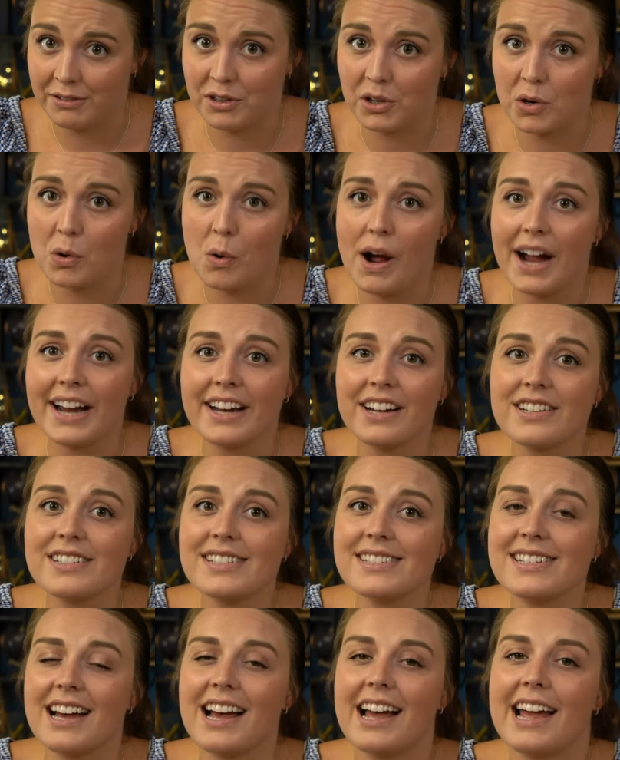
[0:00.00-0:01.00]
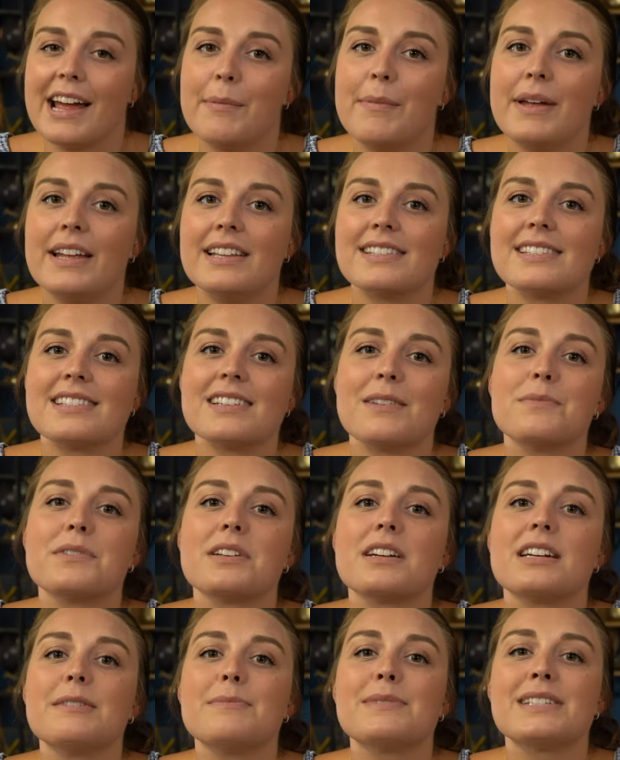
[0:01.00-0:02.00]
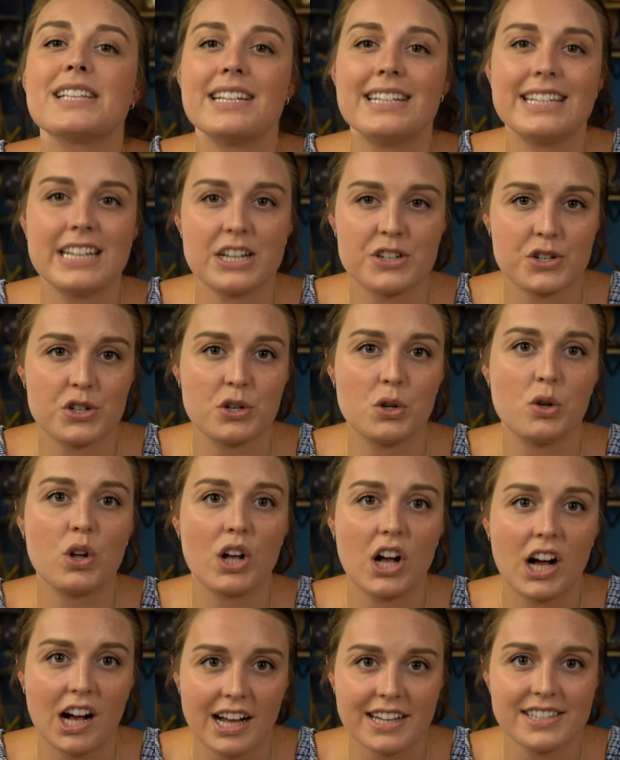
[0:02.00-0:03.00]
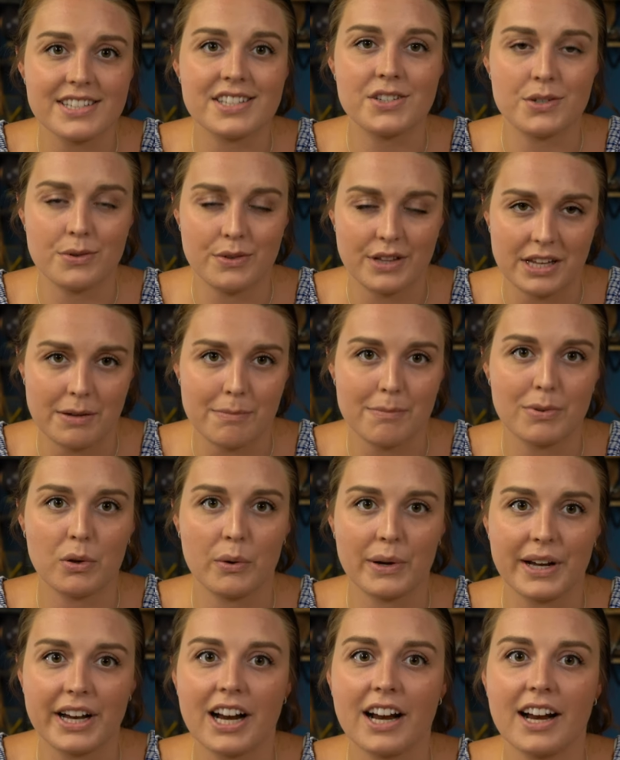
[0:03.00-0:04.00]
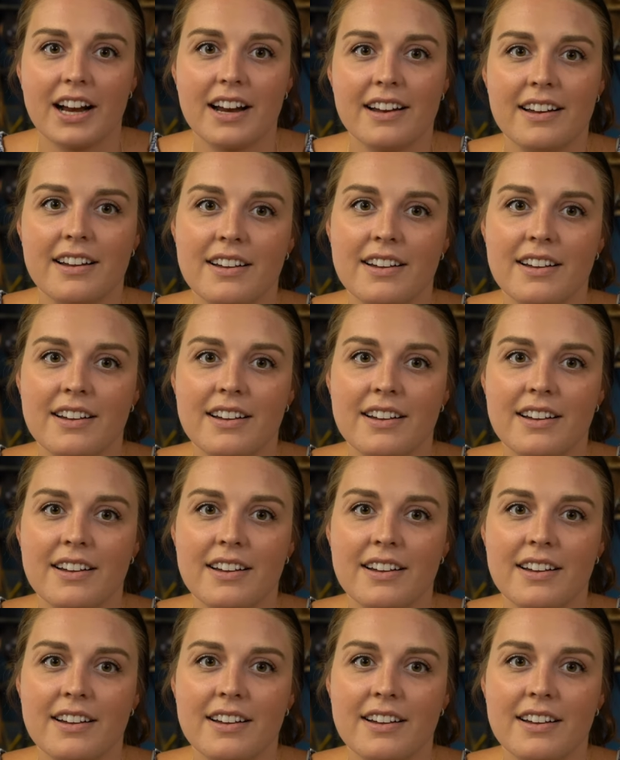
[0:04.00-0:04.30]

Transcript: requires time and sometimes additional costs to the employer.